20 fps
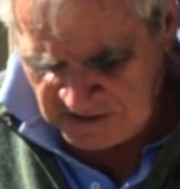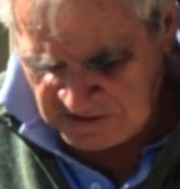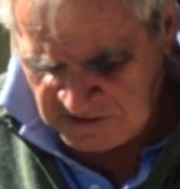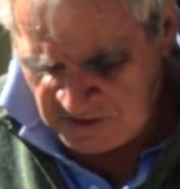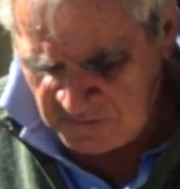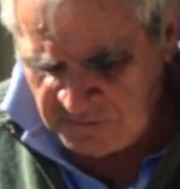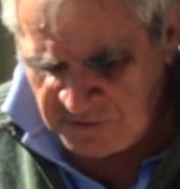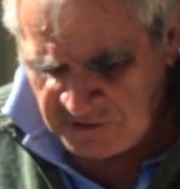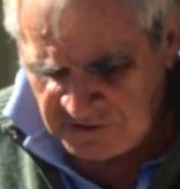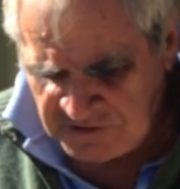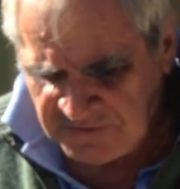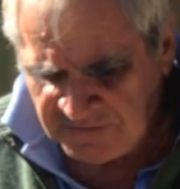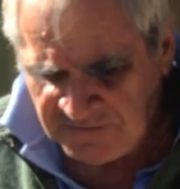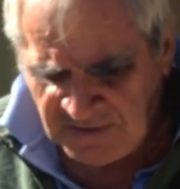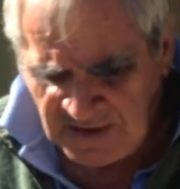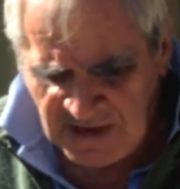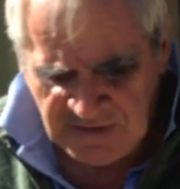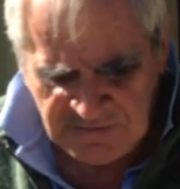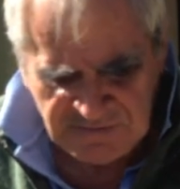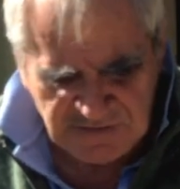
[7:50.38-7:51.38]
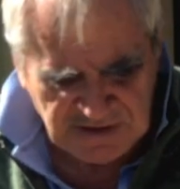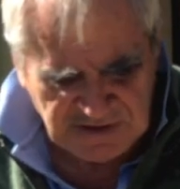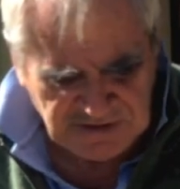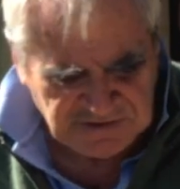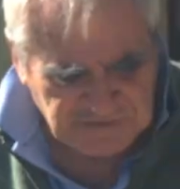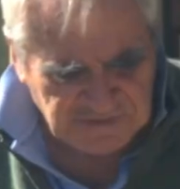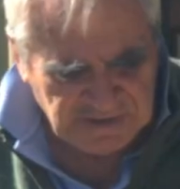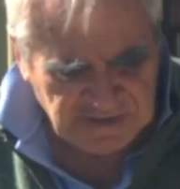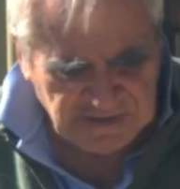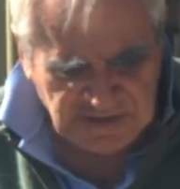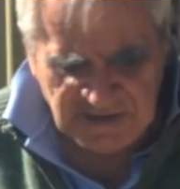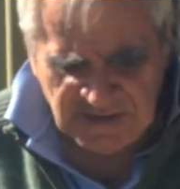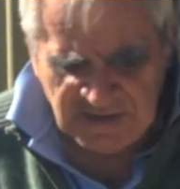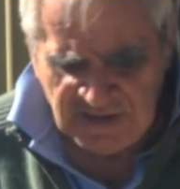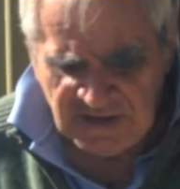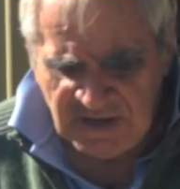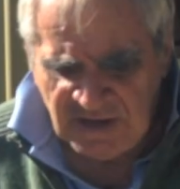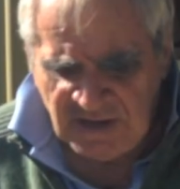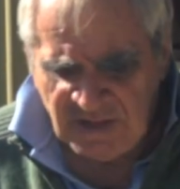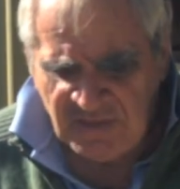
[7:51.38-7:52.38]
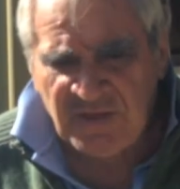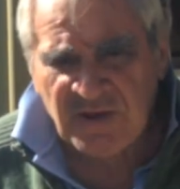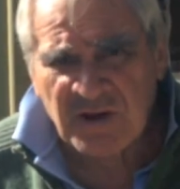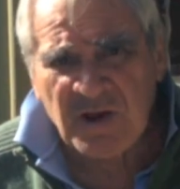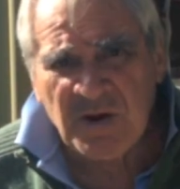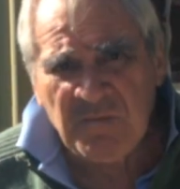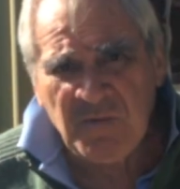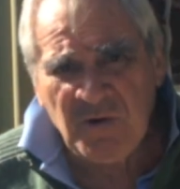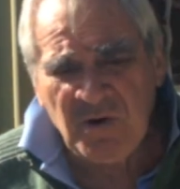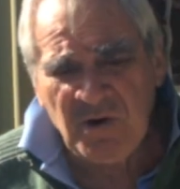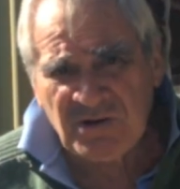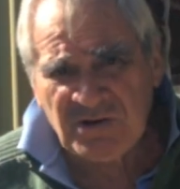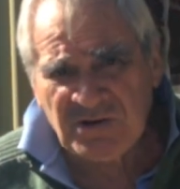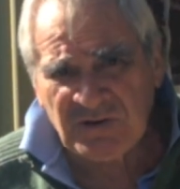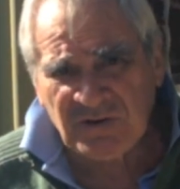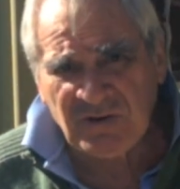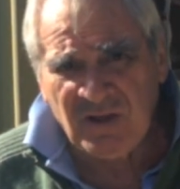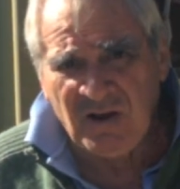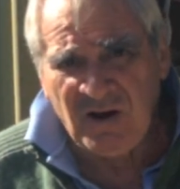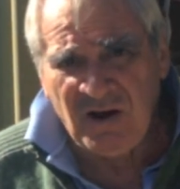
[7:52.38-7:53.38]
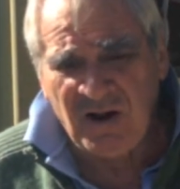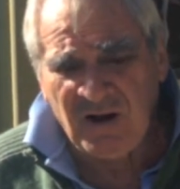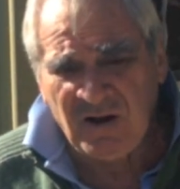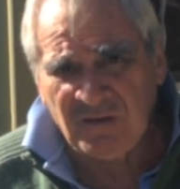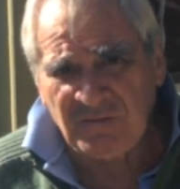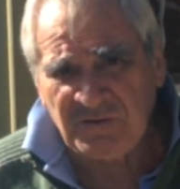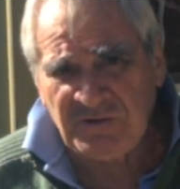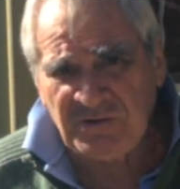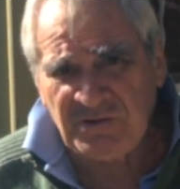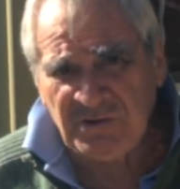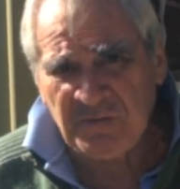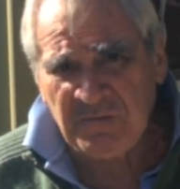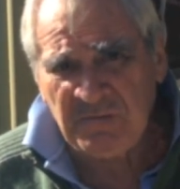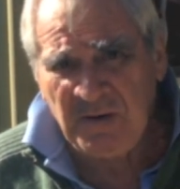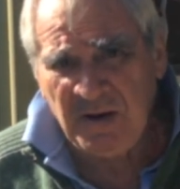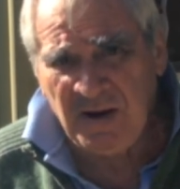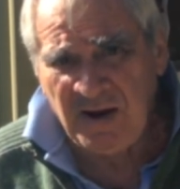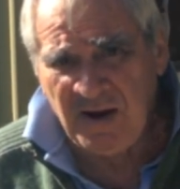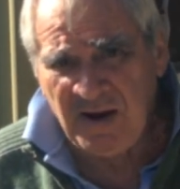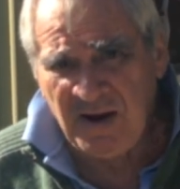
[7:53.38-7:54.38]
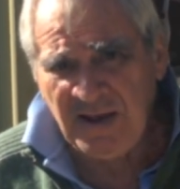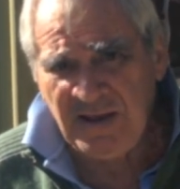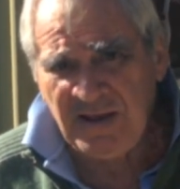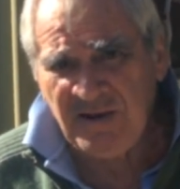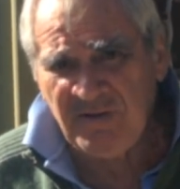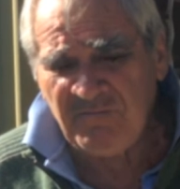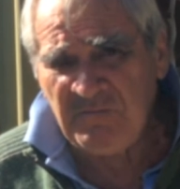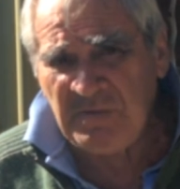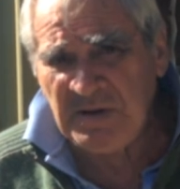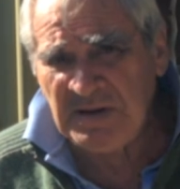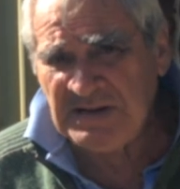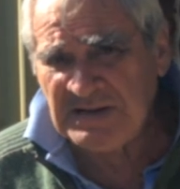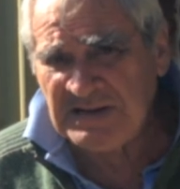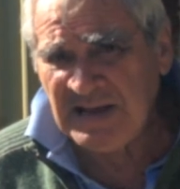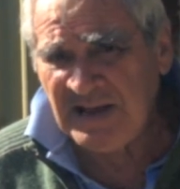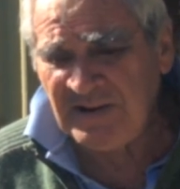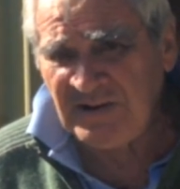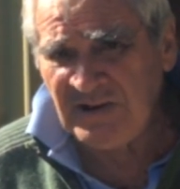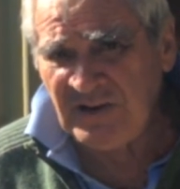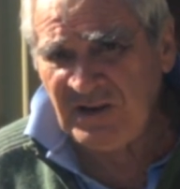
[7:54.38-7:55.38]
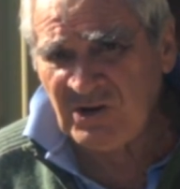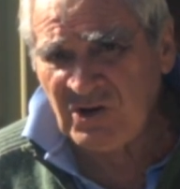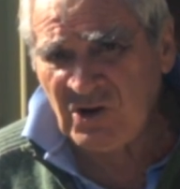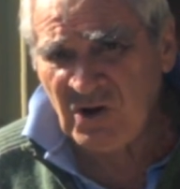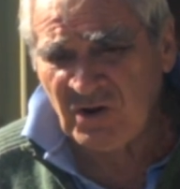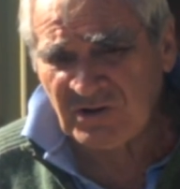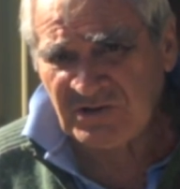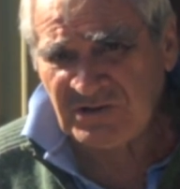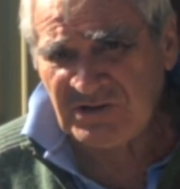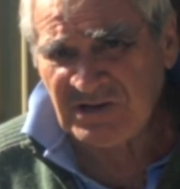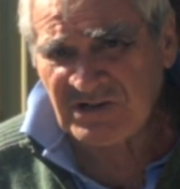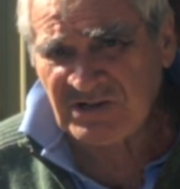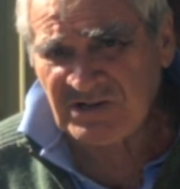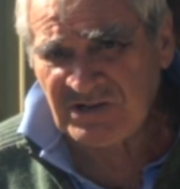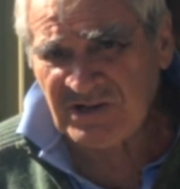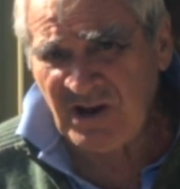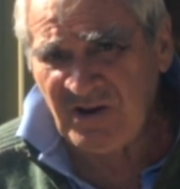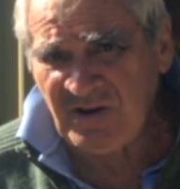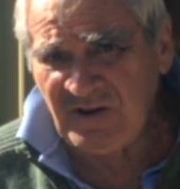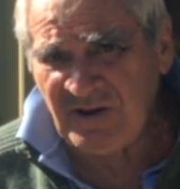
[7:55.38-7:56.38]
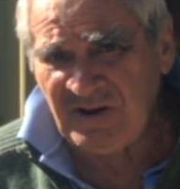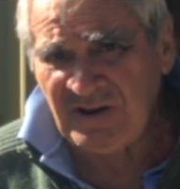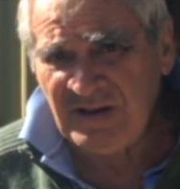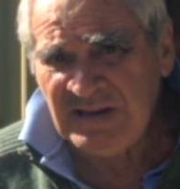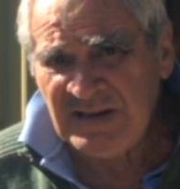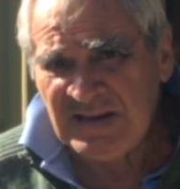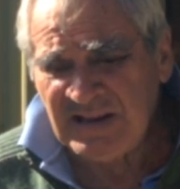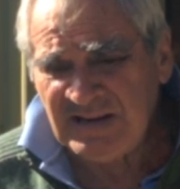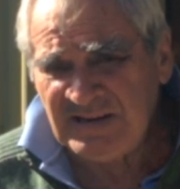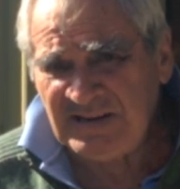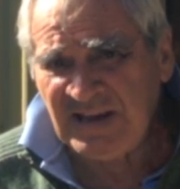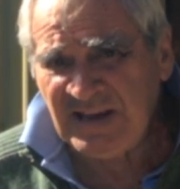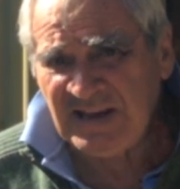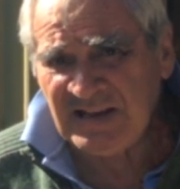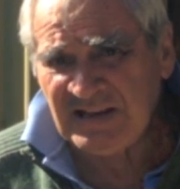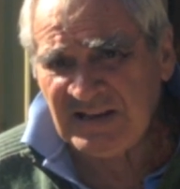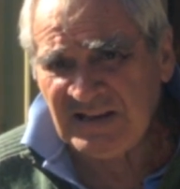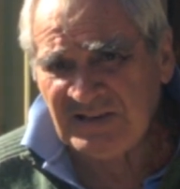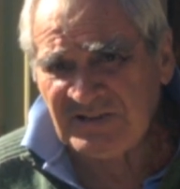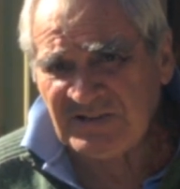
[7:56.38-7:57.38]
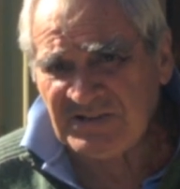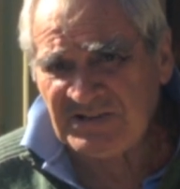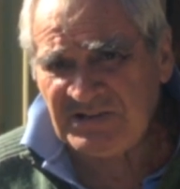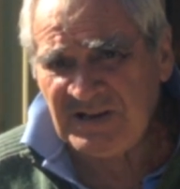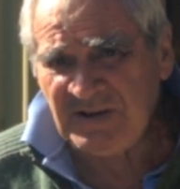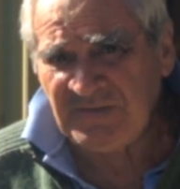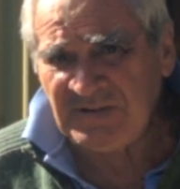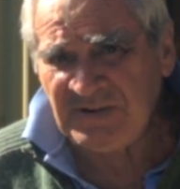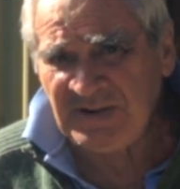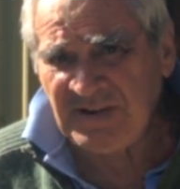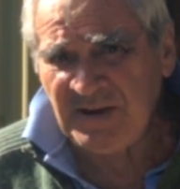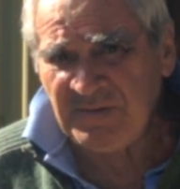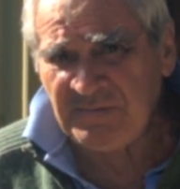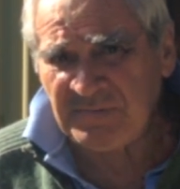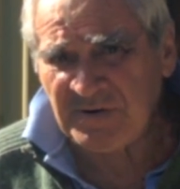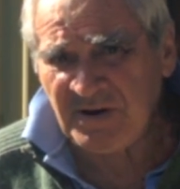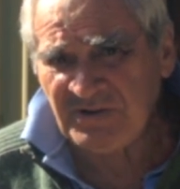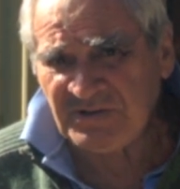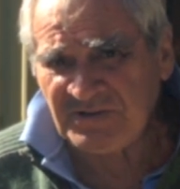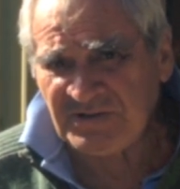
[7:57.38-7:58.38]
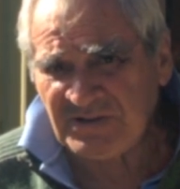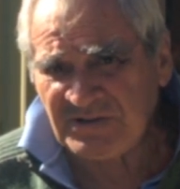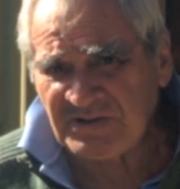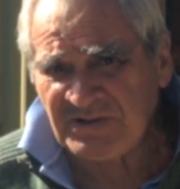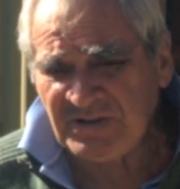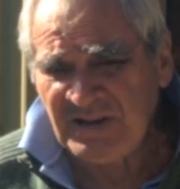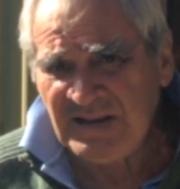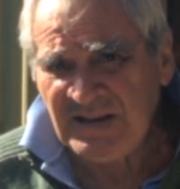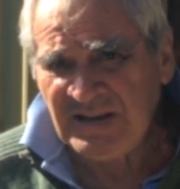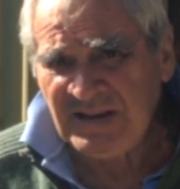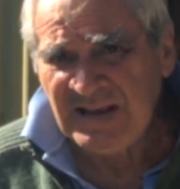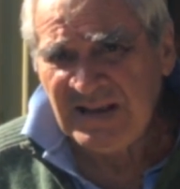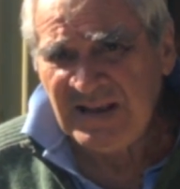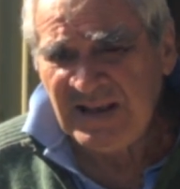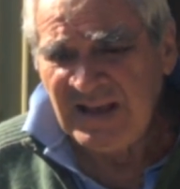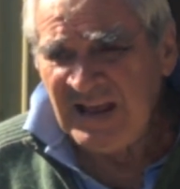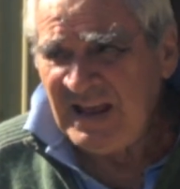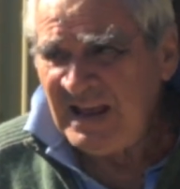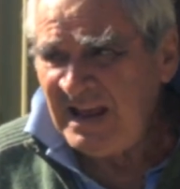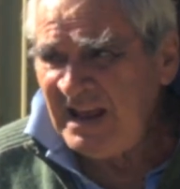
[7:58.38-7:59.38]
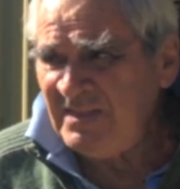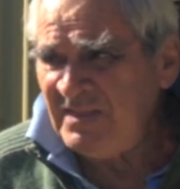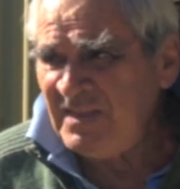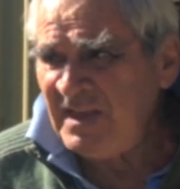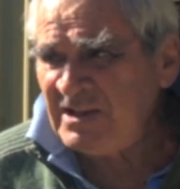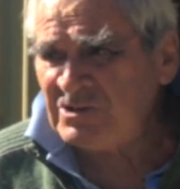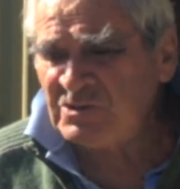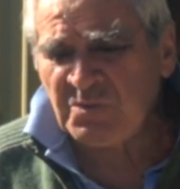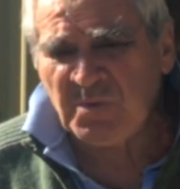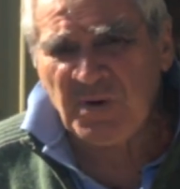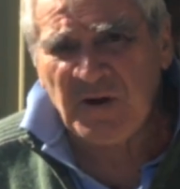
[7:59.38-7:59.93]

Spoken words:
you put your flavourings. The commercial olives you buy have been done in caustic soda, and it's a 7-day process. And that's